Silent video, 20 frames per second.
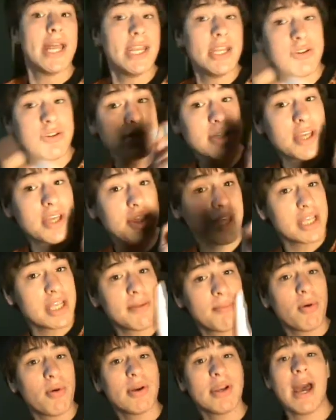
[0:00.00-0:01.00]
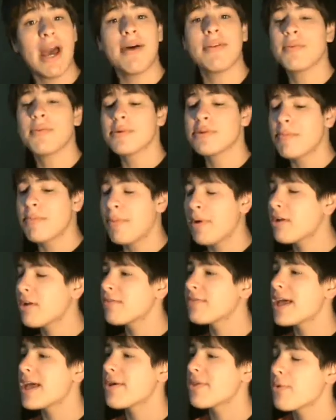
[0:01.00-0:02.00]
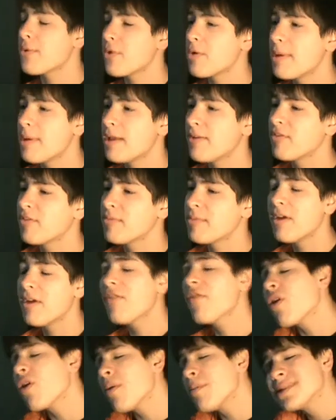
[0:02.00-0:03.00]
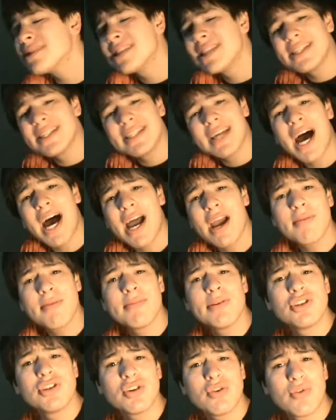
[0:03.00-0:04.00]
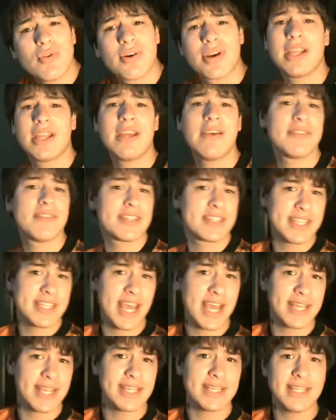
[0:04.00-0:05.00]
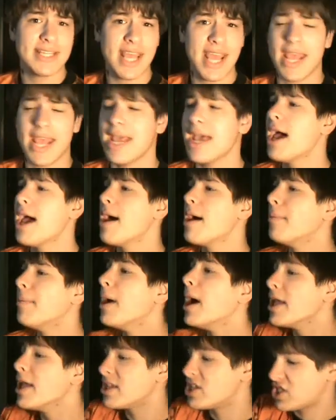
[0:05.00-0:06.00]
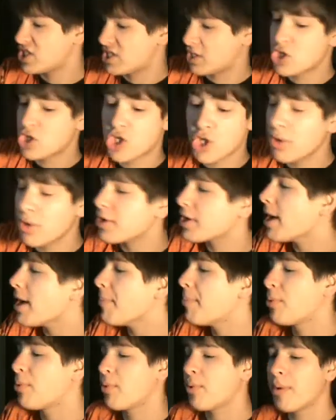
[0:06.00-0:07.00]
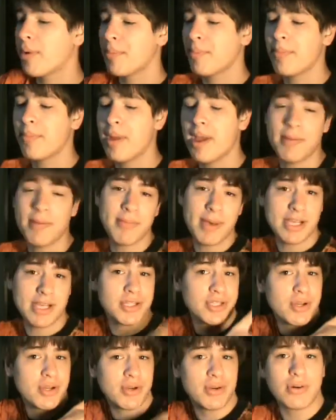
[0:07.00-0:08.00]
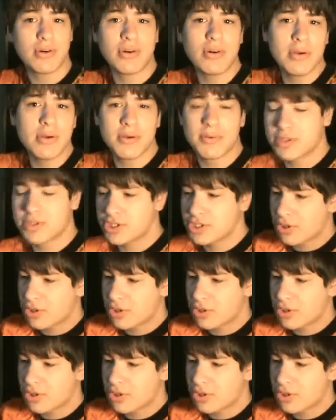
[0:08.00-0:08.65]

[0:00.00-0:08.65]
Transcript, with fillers: An interesting thing to point out, there was a butterfly that remained for me for almost the entire majority of the second day. It just showed up, in my circle. It